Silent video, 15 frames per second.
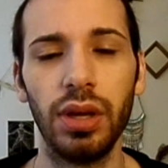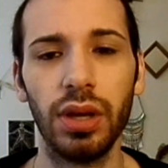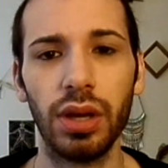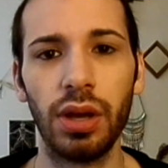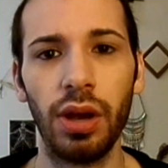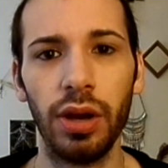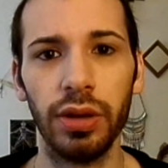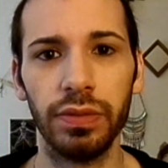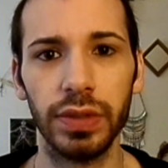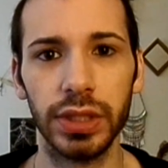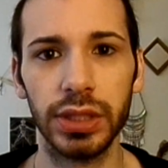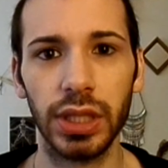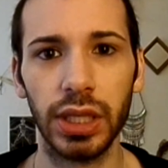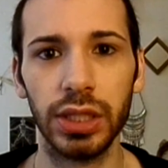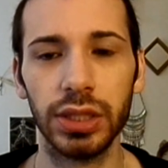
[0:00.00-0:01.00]

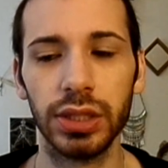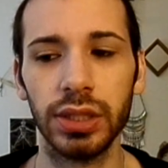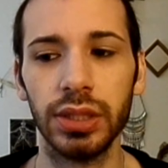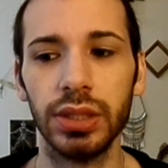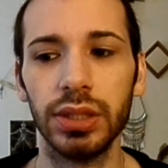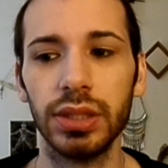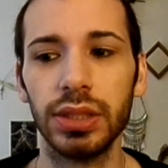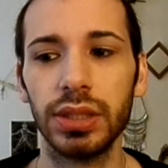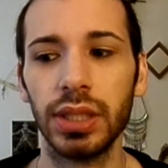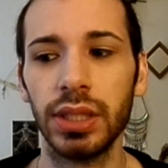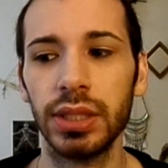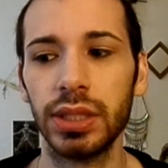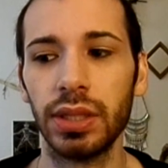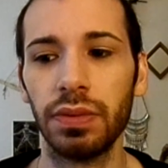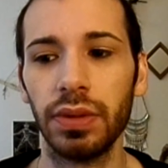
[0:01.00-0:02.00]
conversations
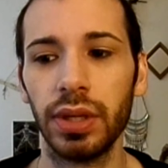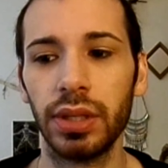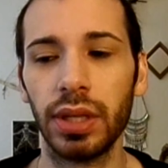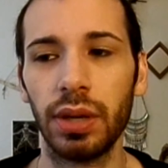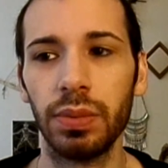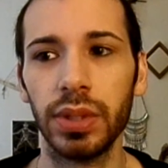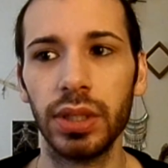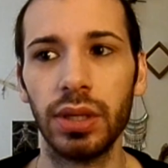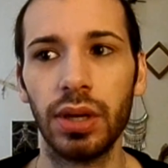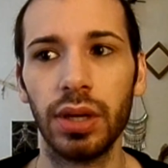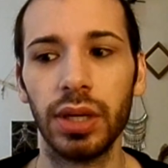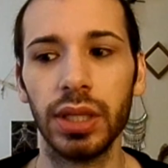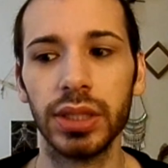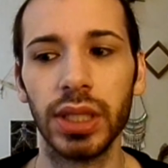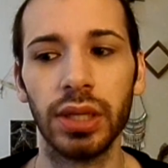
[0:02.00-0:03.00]
and stuff like that with the
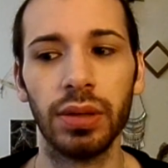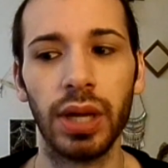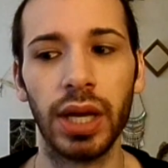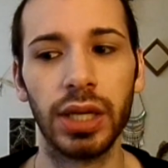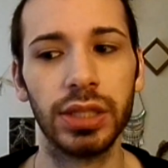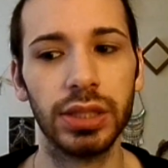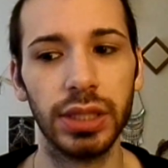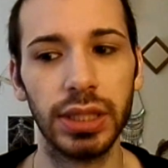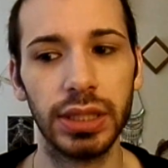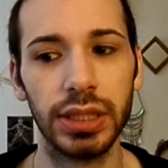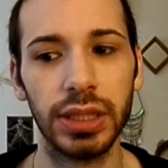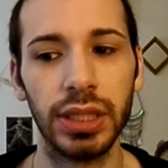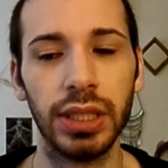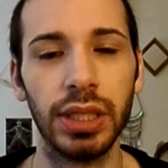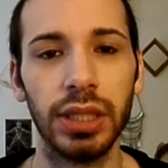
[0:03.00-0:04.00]
goddess. I don't actually see
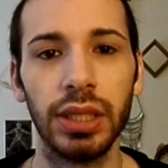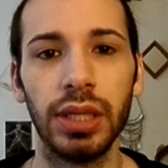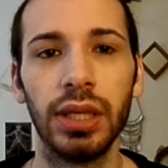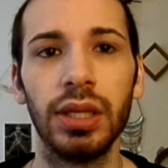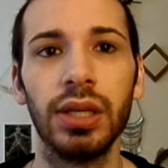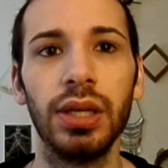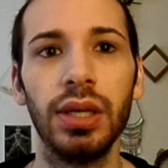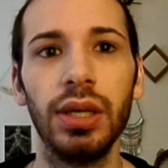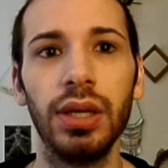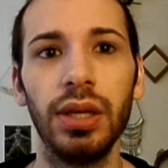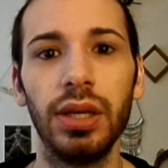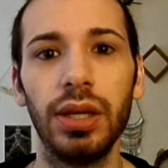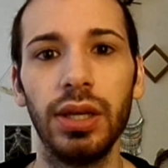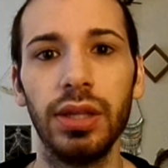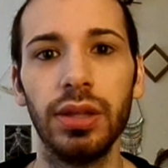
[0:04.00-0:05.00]
anything
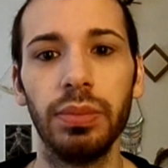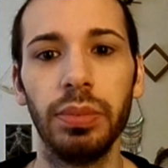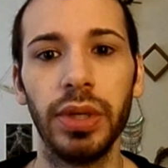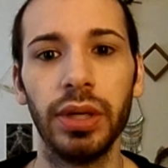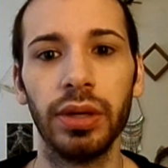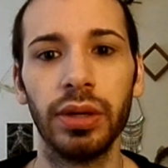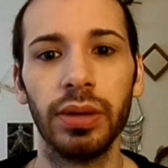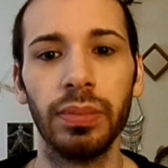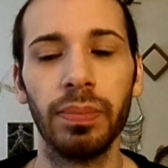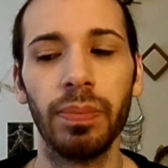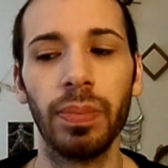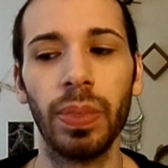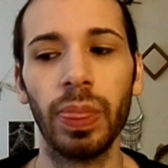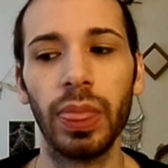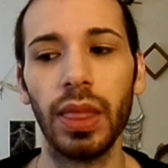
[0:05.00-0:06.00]
in the mirror,
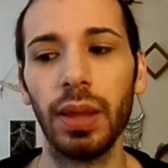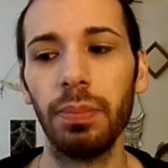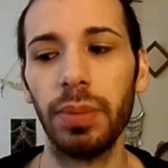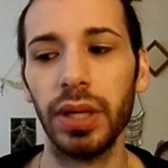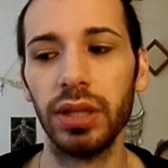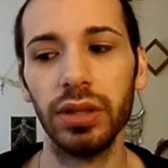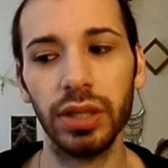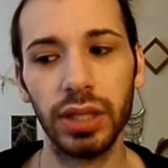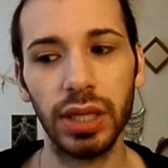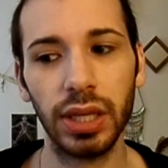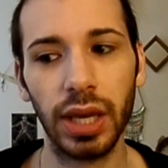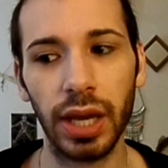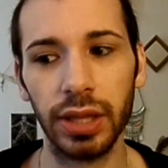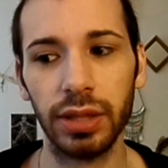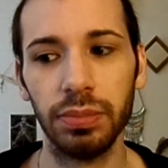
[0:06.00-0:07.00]
but looking
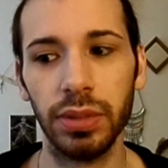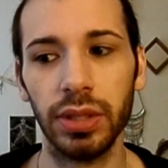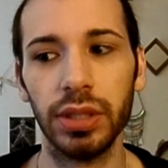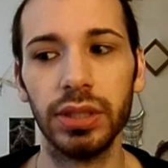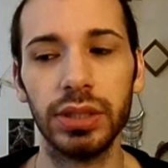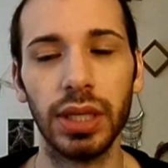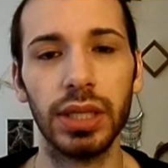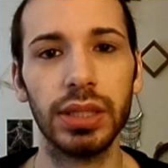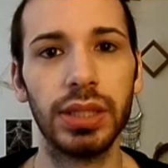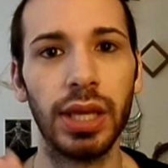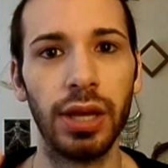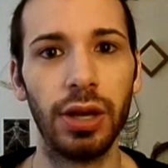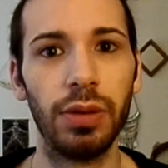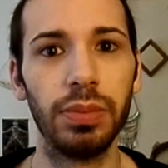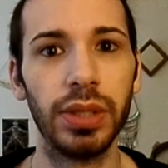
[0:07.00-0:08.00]
at the mirror does
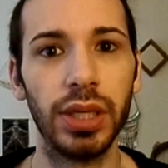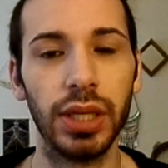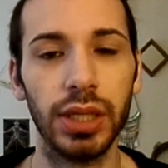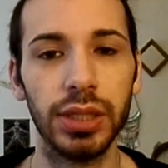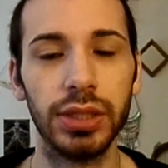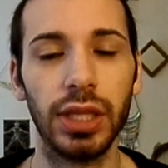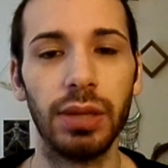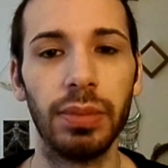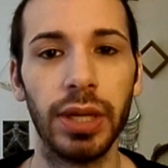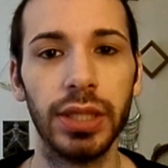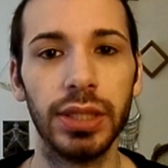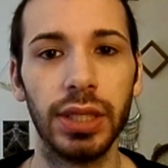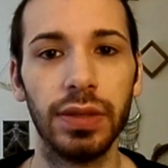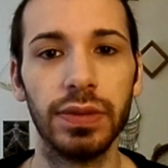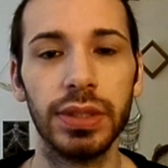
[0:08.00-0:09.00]
help get into that
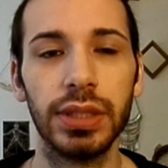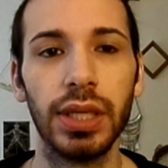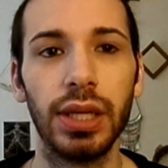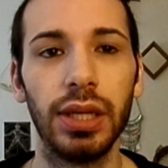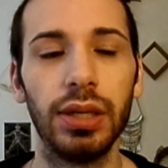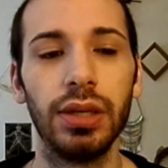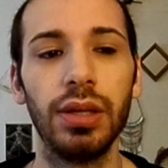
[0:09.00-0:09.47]
meditative state.